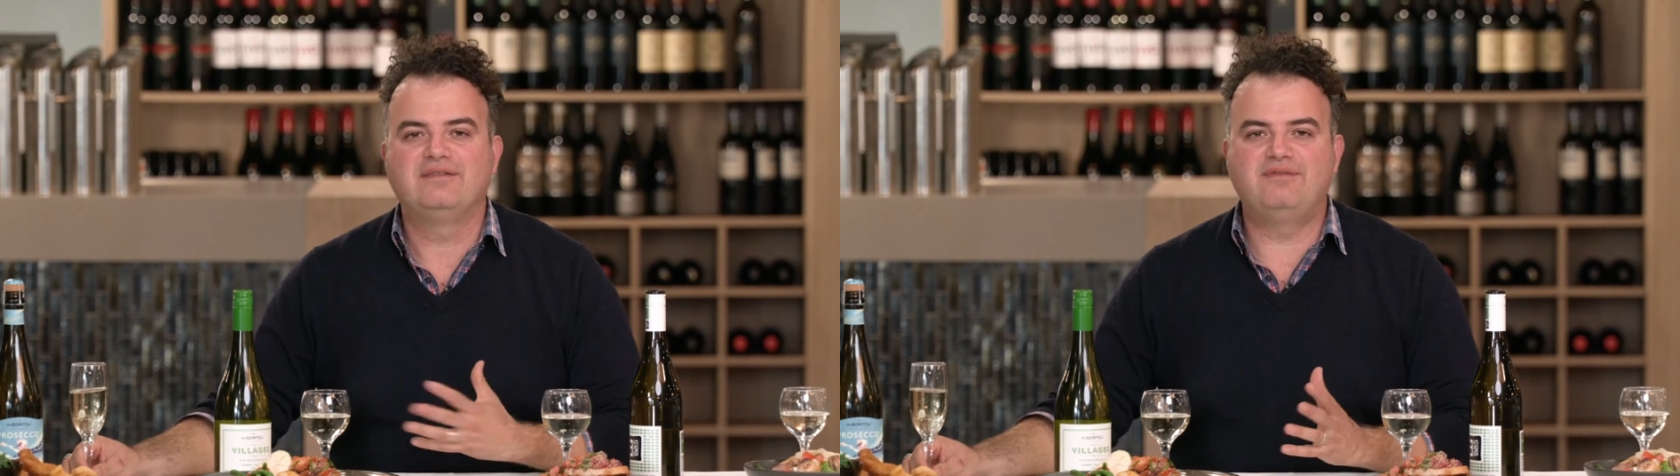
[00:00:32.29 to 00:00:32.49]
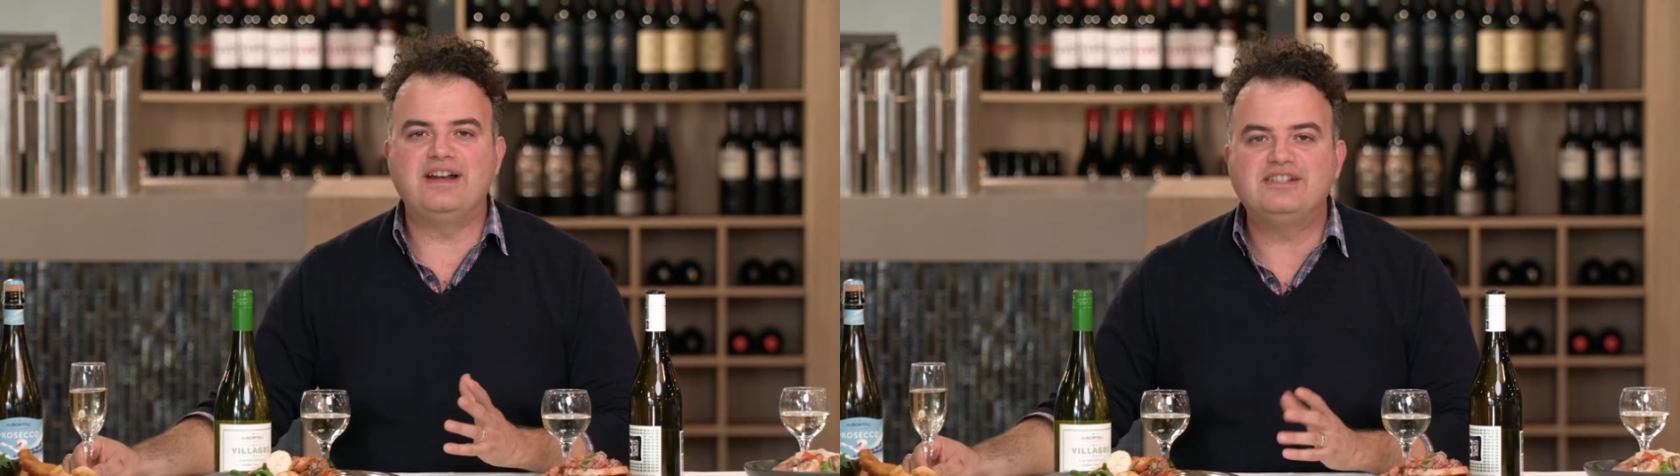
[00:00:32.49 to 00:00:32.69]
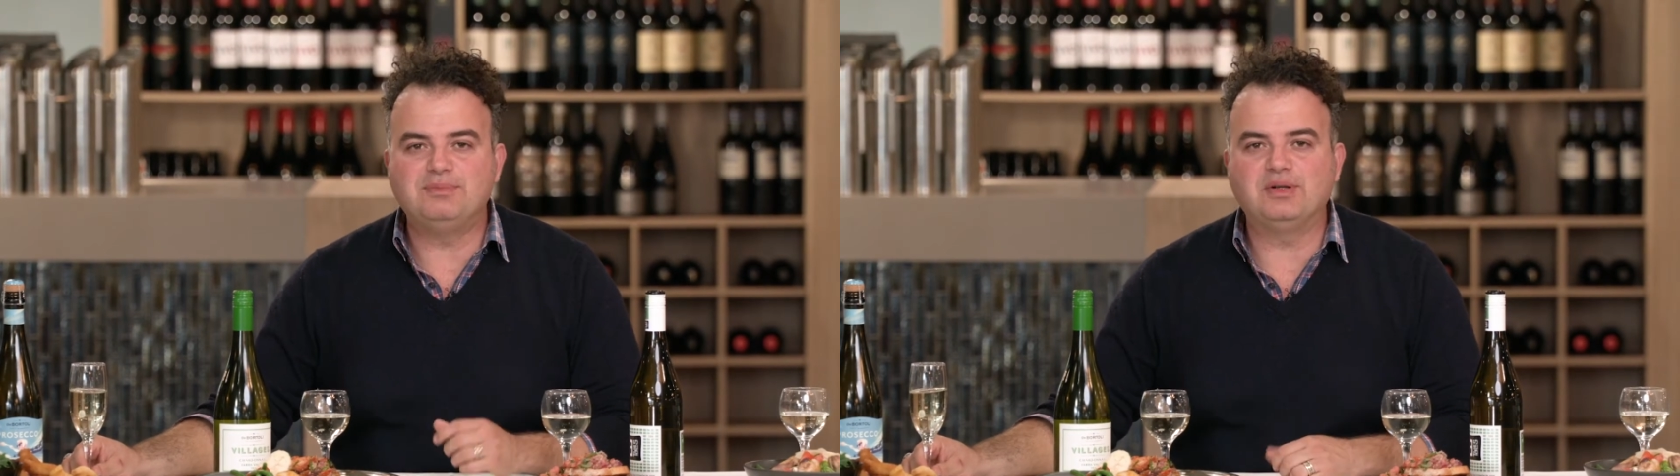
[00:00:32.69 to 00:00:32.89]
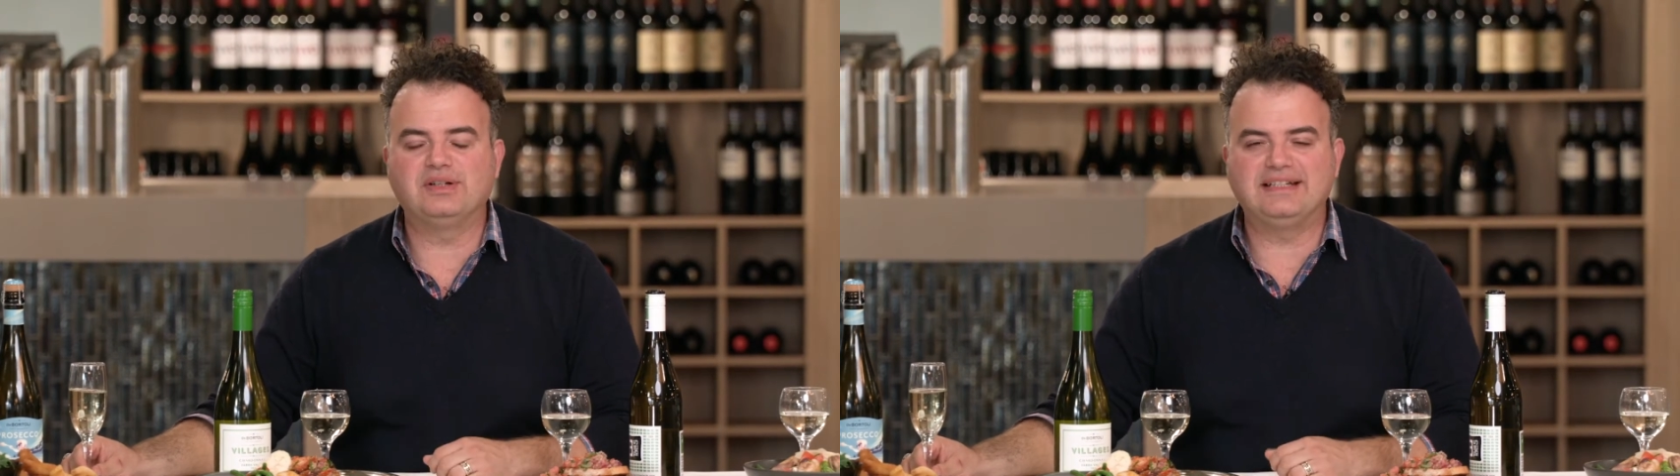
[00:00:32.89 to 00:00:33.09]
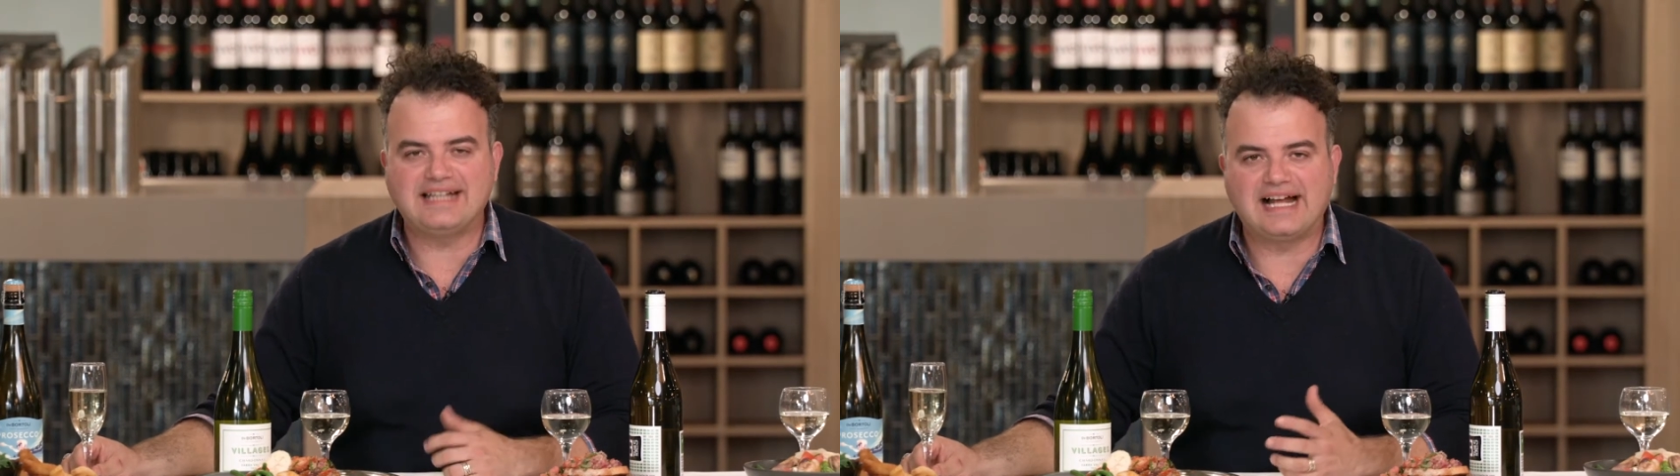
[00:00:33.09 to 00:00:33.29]
very
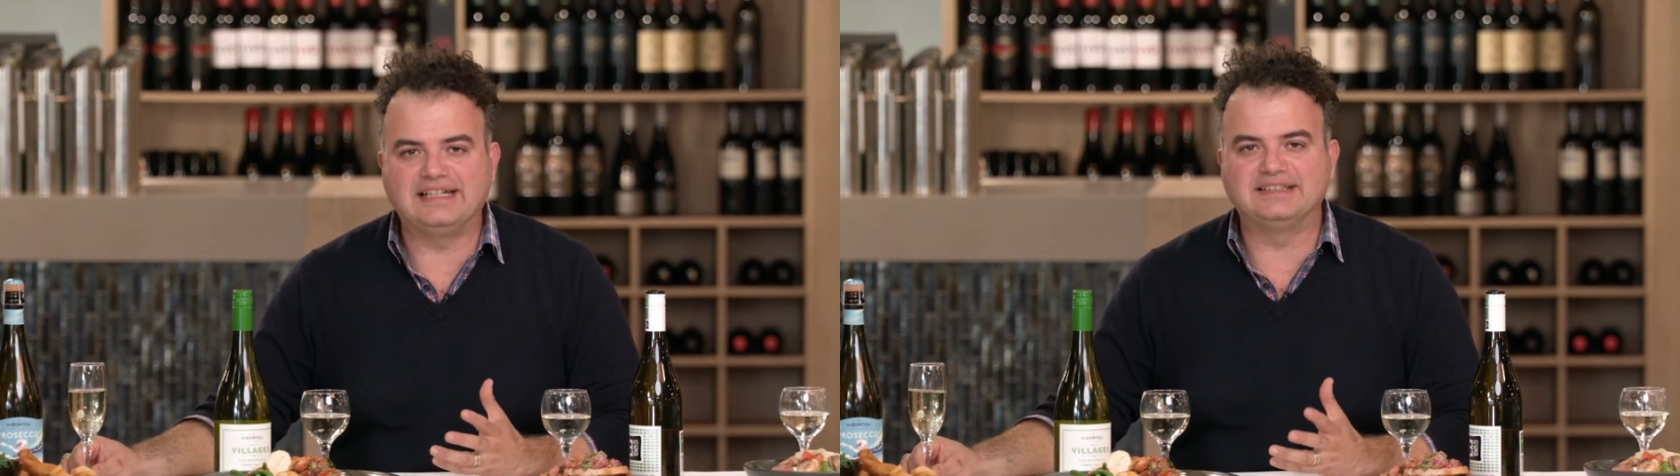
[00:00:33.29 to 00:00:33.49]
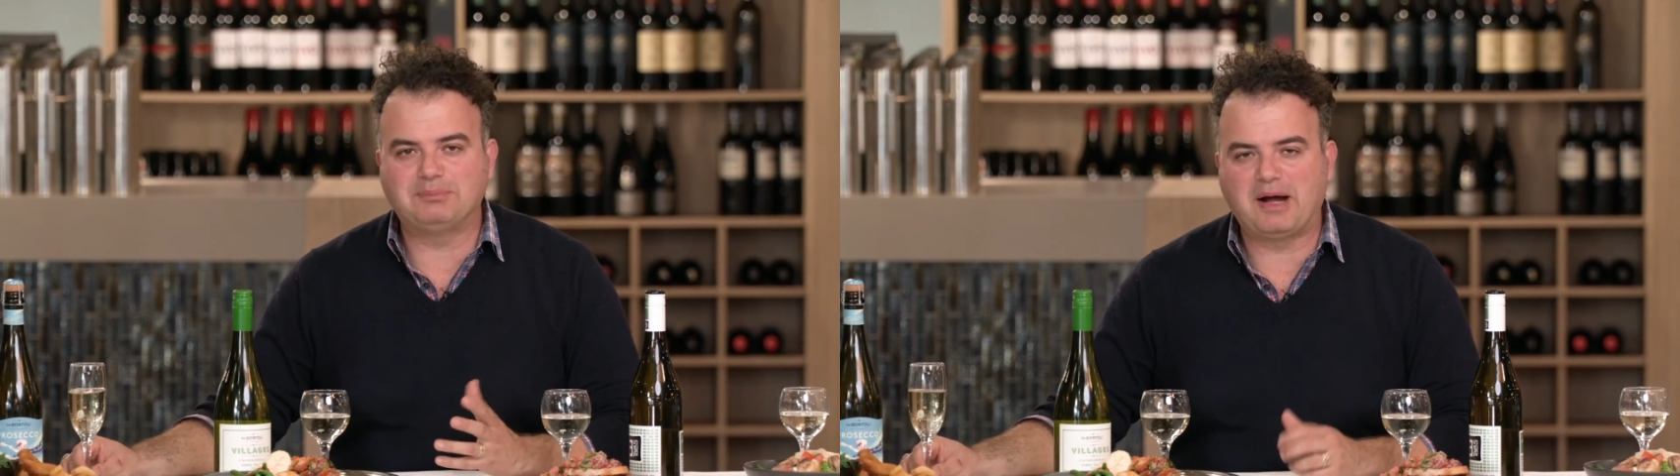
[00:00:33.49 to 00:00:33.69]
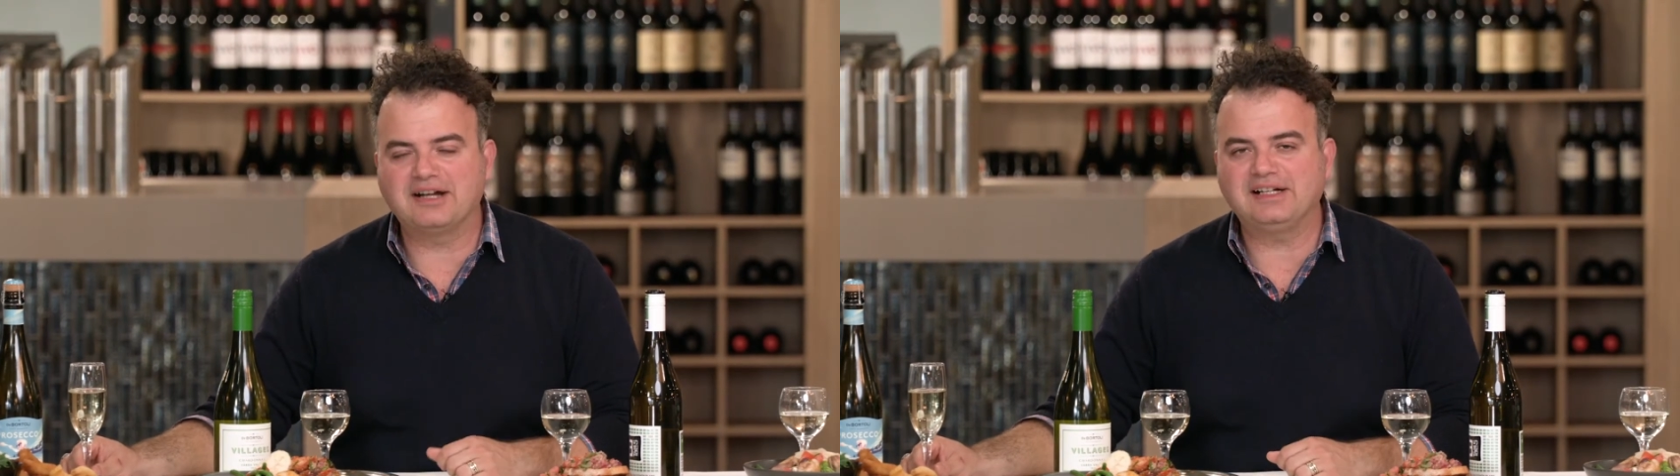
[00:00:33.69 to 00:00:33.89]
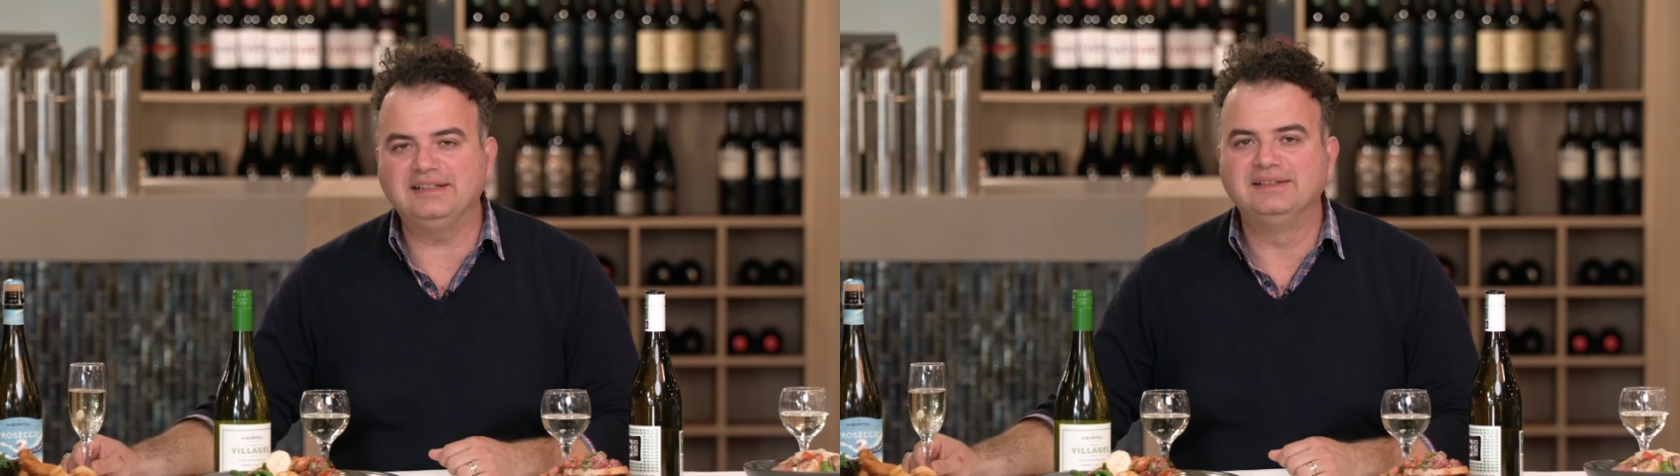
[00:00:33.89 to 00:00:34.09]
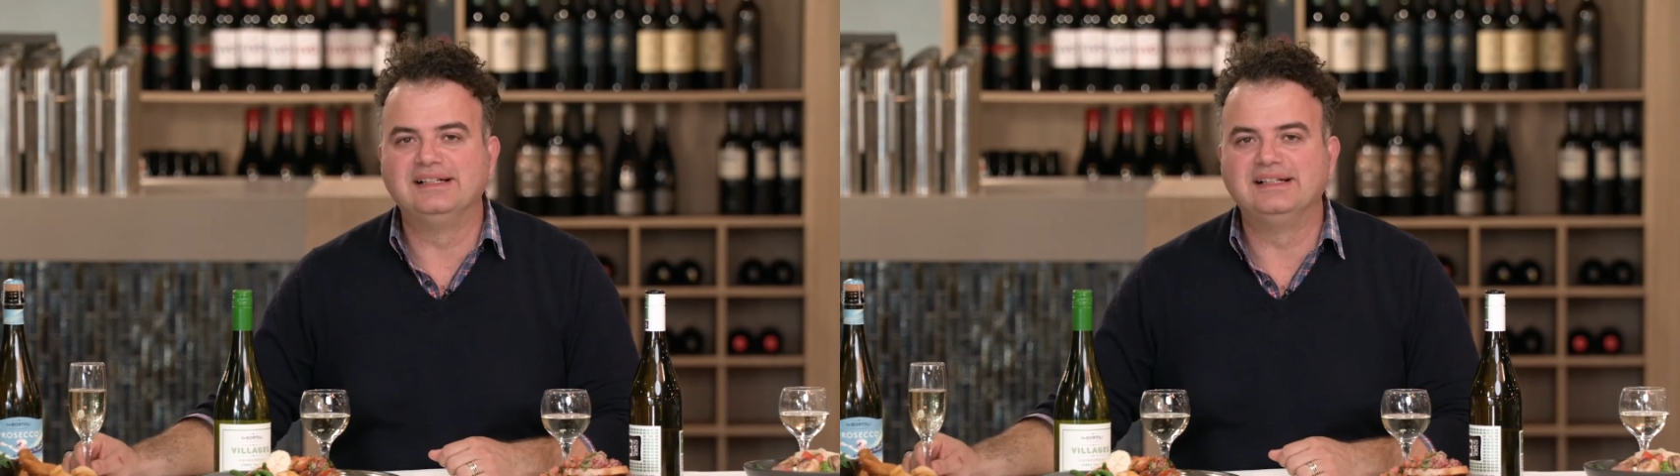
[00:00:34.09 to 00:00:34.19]
typical Italian sparkling.